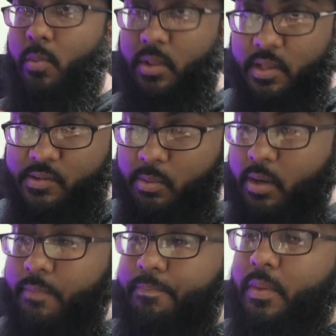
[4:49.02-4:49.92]
With this
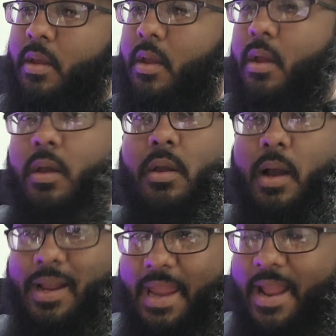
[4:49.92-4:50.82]
one,
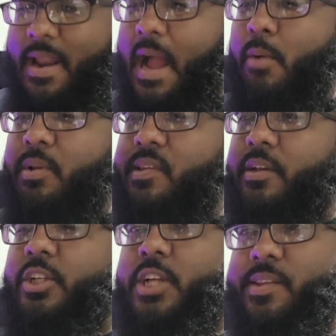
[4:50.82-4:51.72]
again, I would
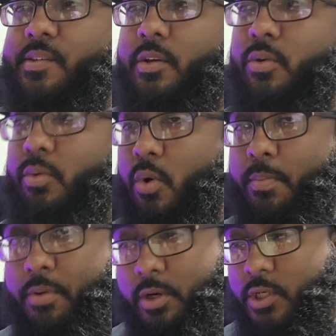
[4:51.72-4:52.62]
suggest you don't
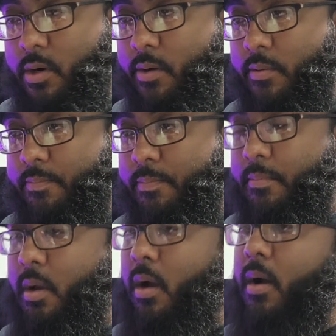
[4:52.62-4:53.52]
purge hard,
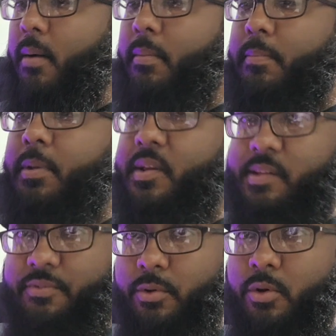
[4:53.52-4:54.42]
because
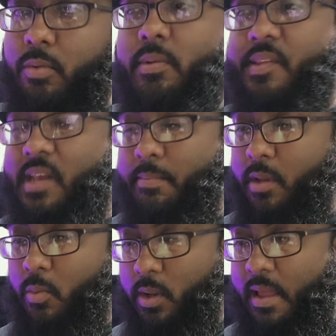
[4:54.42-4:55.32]
if you do, the same
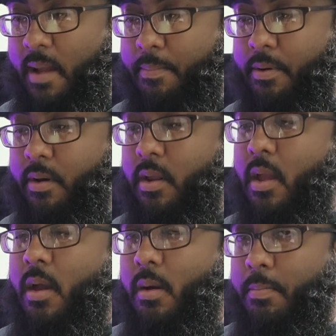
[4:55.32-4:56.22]
thing will happen.
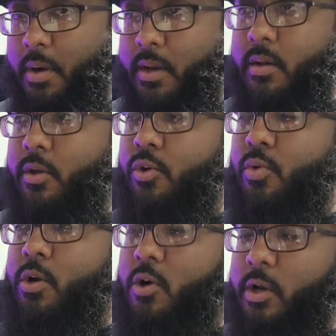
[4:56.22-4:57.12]
But you
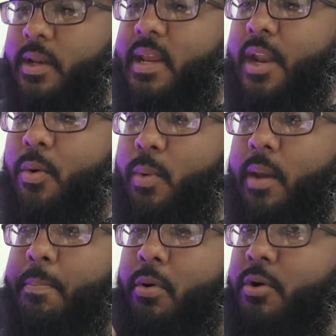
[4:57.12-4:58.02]
could get
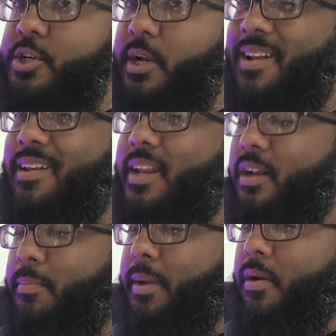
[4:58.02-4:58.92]
away purging a
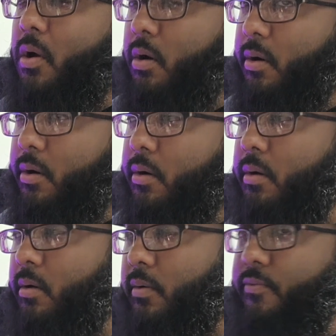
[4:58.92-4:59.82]
little bit harder
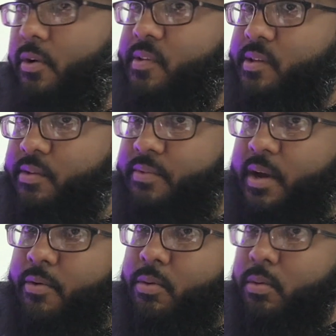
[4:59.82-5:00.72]
versus the
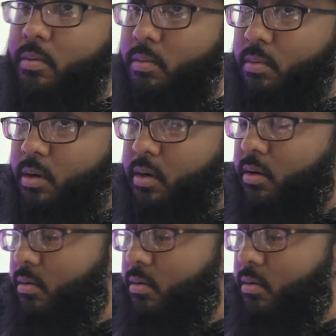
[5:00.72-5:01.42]
Vyro One.